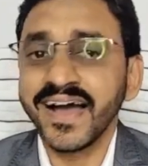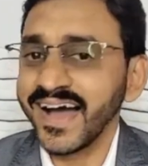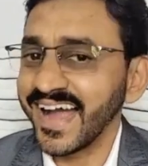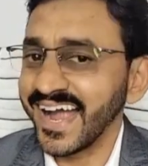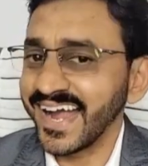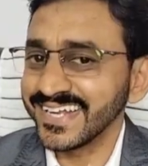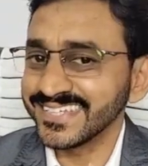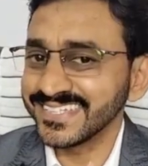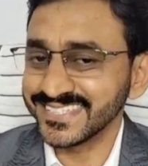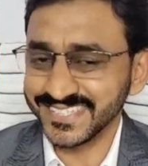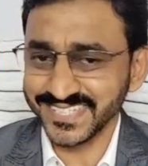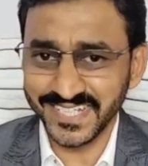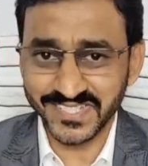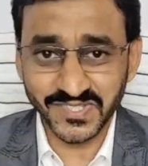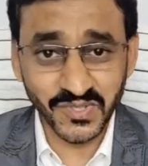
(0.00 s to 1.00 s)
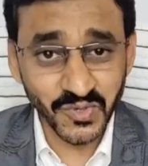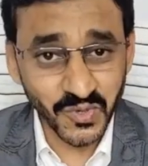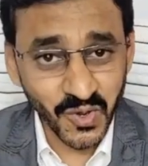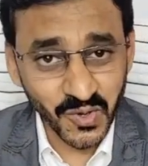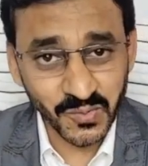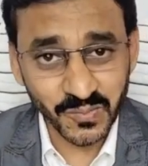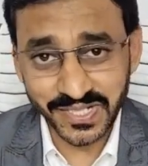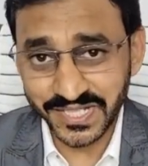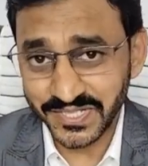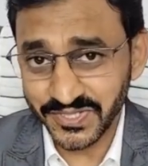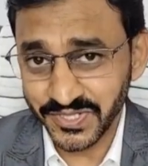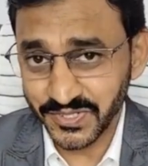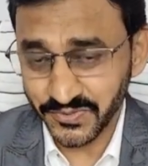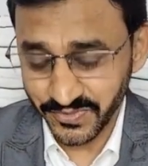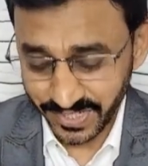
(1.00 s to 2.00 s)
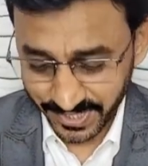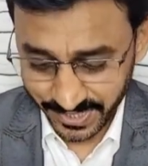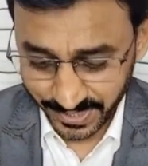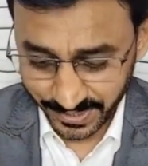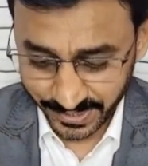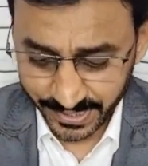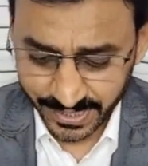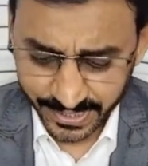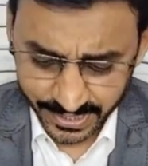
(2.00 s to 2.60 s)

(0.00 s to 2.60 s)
and this is normally situated.